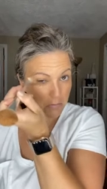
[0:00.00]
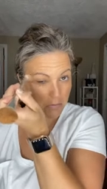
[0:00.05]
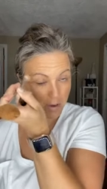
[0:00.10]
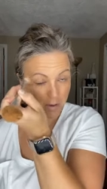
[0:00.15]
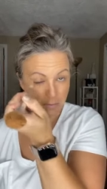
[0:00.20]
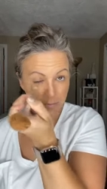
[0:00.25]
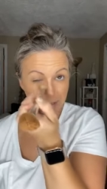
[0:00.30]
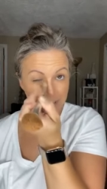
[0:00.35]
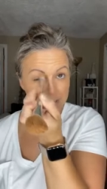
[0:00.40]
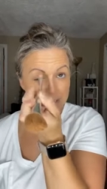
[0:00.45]

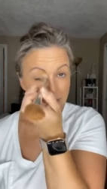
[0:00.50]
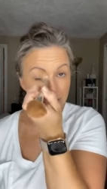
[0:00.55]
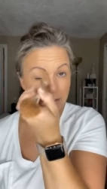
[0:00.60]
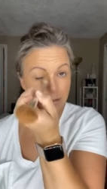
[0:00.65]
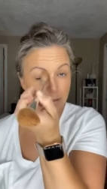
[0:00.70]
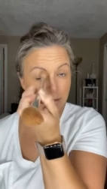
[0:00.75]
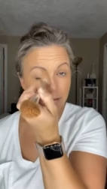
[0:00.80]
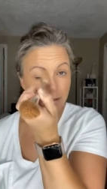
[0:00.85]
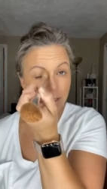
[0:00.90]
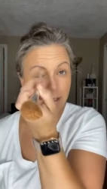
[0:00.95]
and
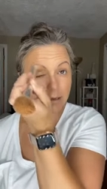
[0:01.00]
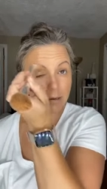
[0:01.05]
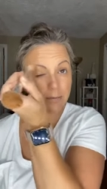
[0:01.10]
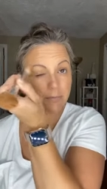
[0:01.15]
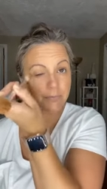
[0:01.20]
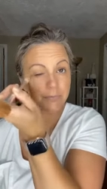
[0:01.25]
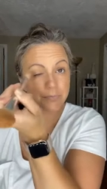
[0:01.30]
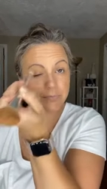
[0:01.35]
basically like